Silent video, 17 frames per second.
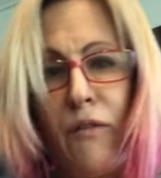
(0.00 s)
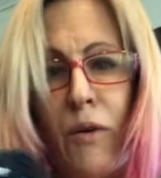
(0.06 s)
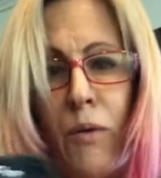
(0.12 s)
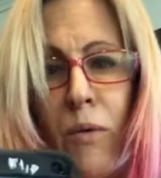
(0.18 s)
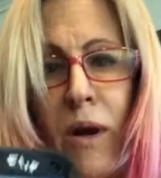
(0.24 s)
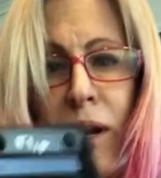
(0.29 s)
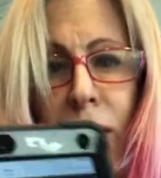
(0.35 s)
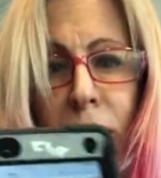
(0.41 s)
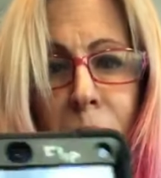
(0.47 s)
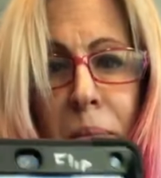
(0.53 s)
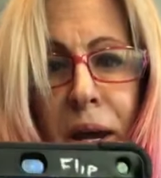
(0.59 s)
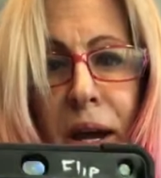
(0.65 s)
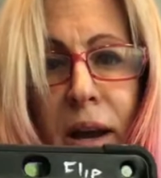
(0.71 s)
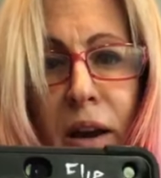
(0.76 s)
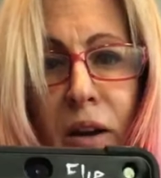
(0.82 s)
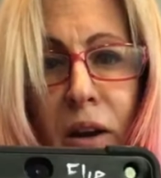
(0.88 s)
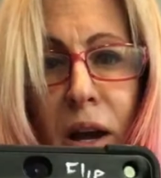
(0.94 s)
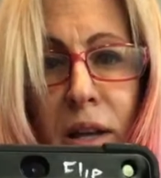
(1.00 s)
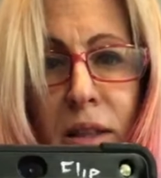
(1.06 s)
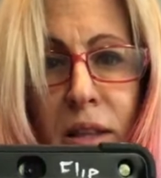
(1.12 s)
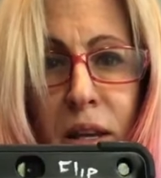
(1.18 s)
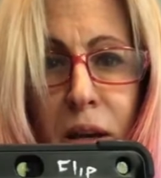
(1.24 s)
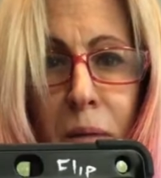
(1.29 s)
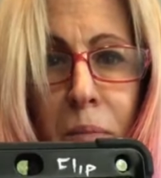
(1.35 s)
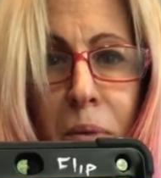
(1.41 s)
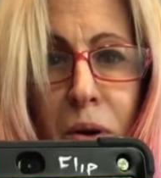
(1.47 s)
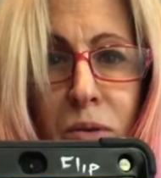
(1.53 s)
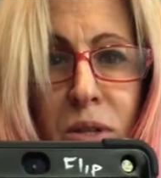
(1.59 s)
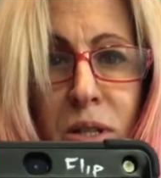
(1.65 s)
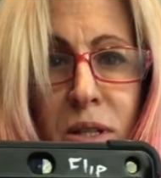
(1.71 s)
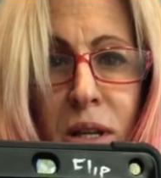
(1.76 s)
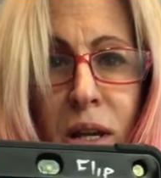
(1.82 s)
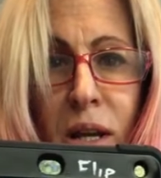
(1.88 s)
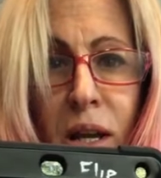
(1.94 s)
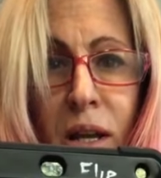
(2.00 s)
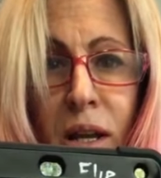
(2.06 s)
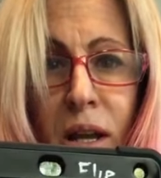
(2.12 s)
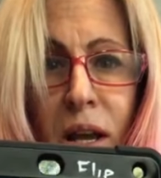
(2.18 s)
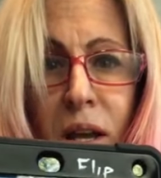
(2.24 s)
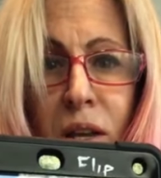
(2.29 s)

you want to compare, I think I posted it.